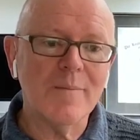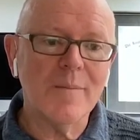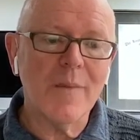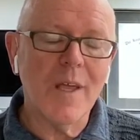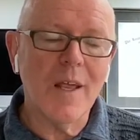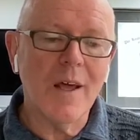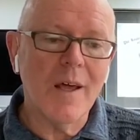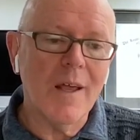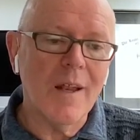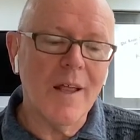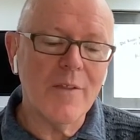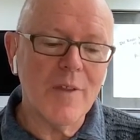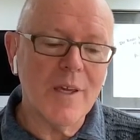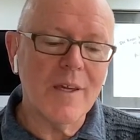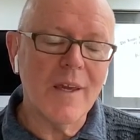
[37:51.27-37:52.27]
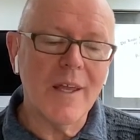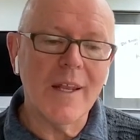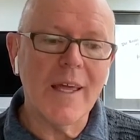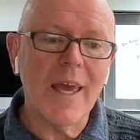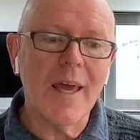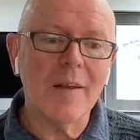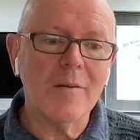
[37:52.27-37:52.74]
uh, and I think getting
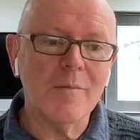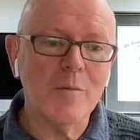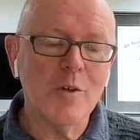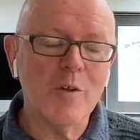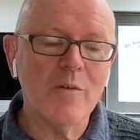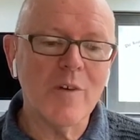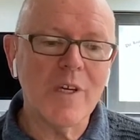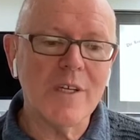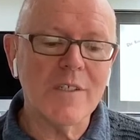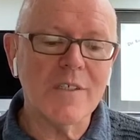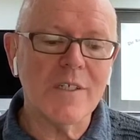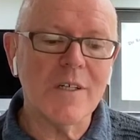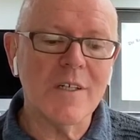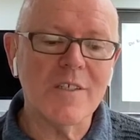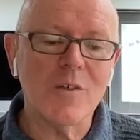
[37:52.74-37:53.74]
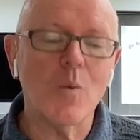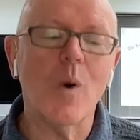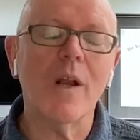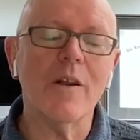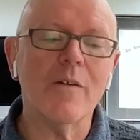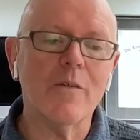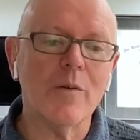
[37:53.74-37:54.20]
out and moving is a, is a
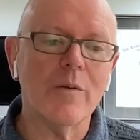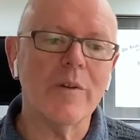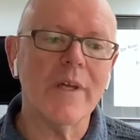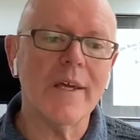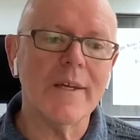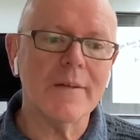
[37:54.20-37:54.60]
wonderful thing.